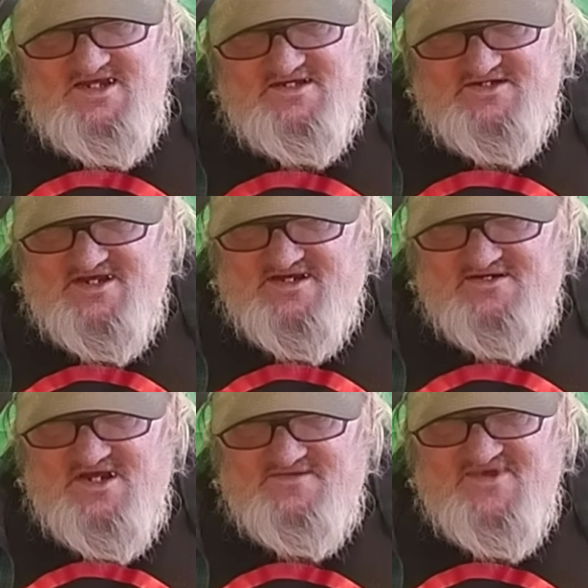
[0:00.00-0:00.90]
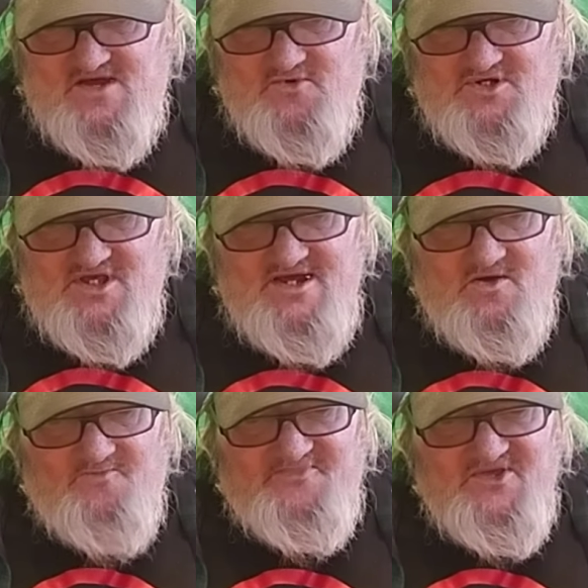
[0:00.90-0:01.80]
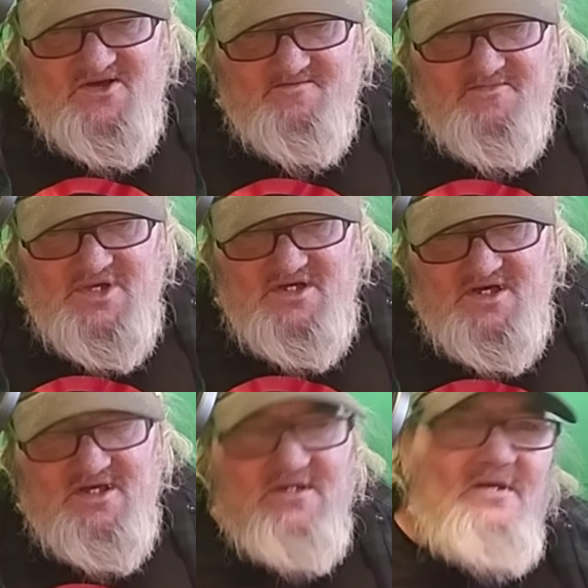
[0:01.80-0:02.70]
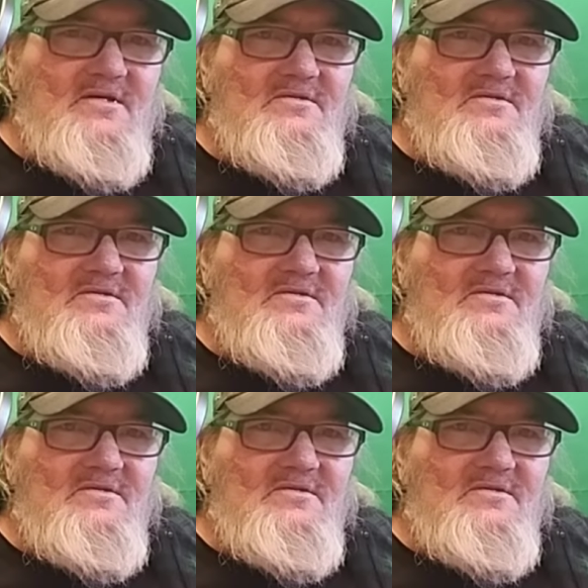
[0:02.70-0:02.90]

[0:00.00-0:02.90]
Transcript: and that will help them uh,